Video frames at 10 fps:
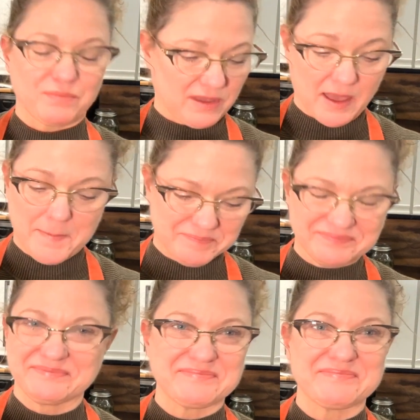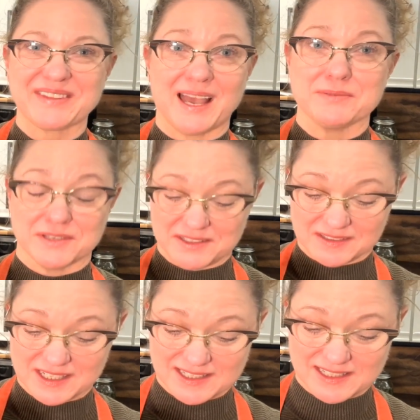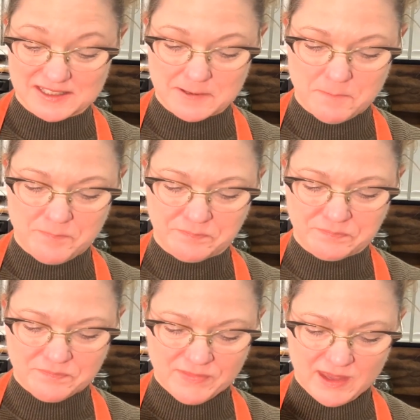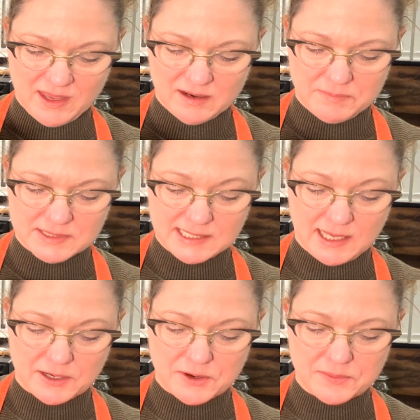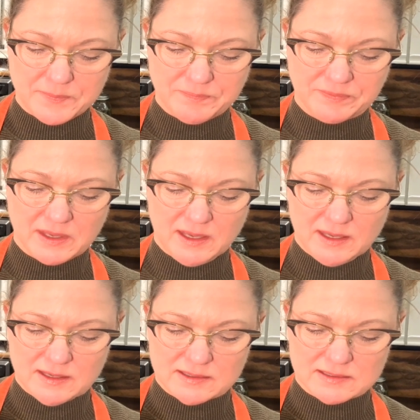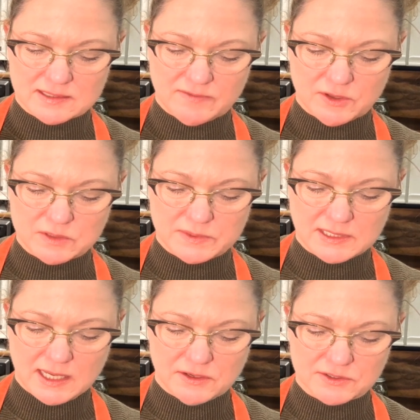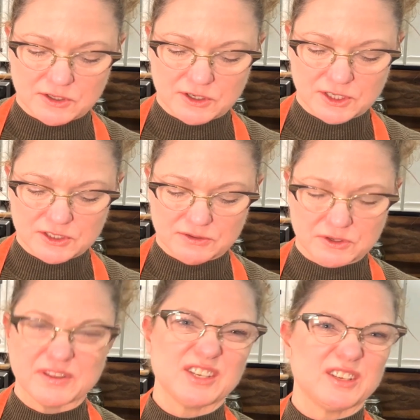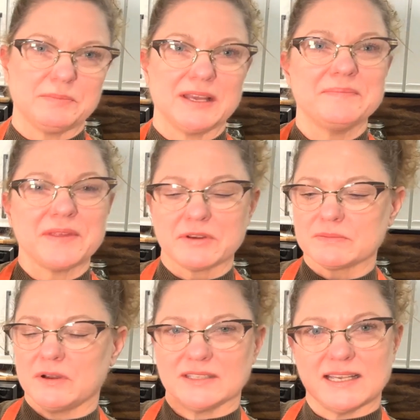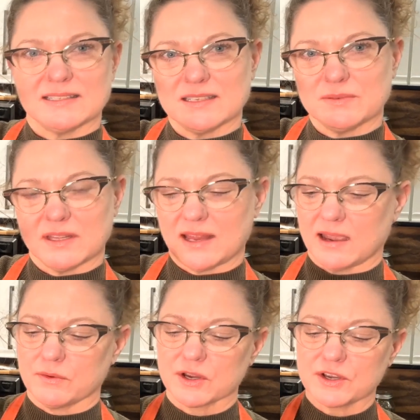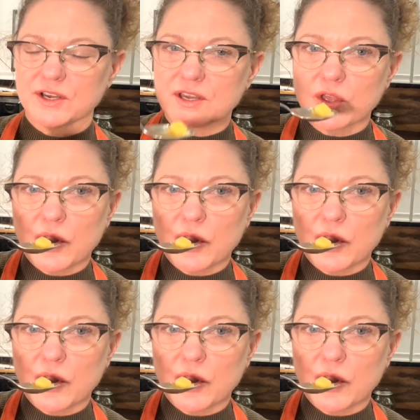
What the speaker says: Yeah, absolutely delicious. And a potato. Let's see if those potatoes are cooked through. They should be. They were small dices with an hour cook.